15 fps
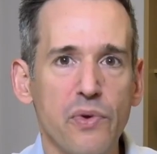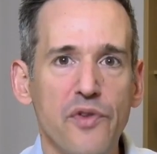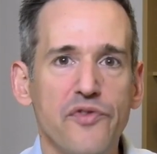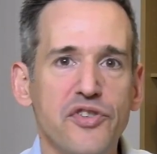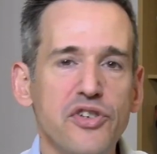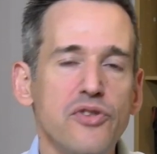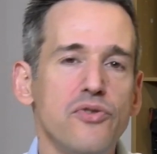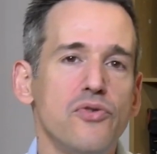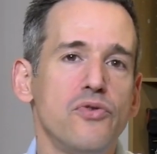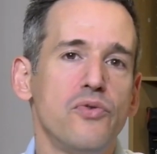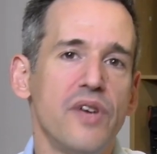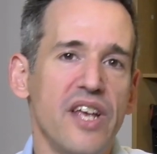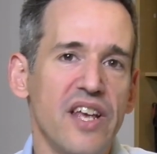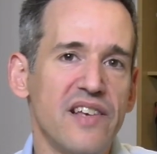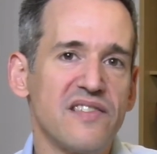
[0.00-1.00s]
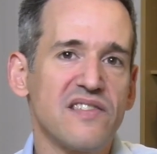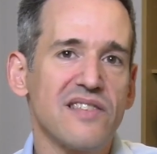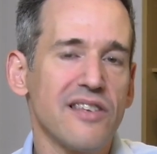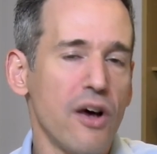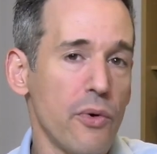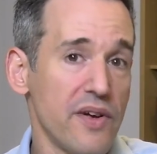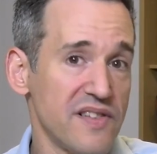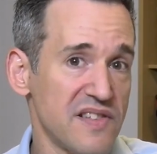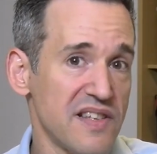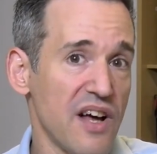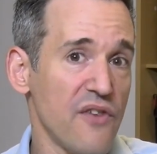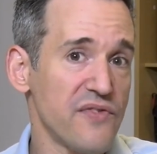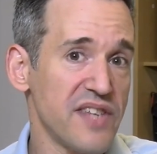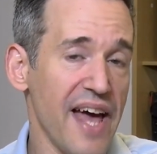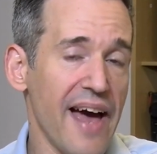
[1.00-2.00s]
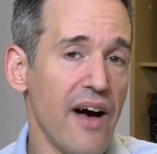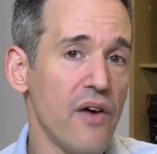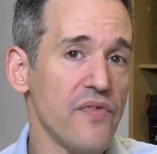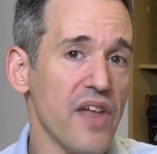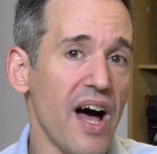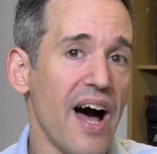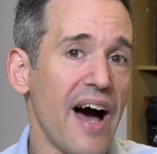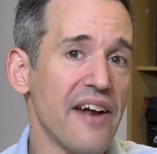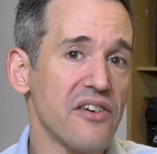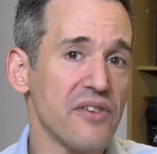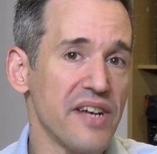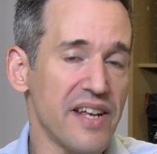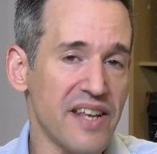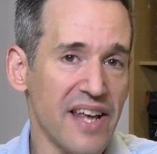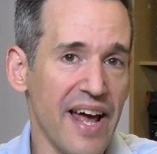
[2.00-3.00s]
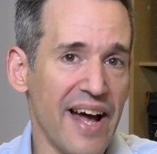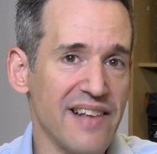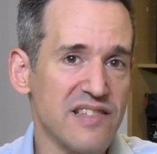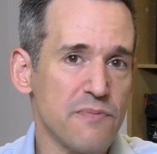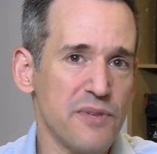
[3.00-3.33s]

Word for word: will do is slow itself down the hotter it gets.